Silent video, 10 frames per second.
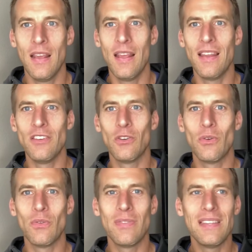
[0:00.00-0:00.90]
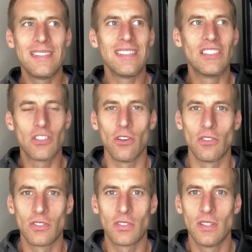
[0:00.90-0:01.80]
And you know, these
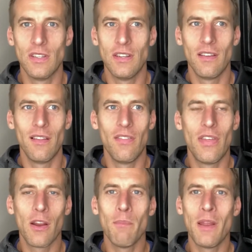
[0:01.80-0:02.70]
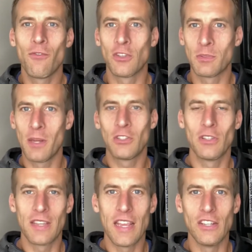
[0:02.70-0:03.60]
desserts, they're meant for special
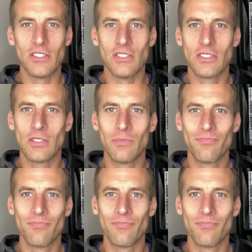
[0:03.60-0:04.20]
occasions,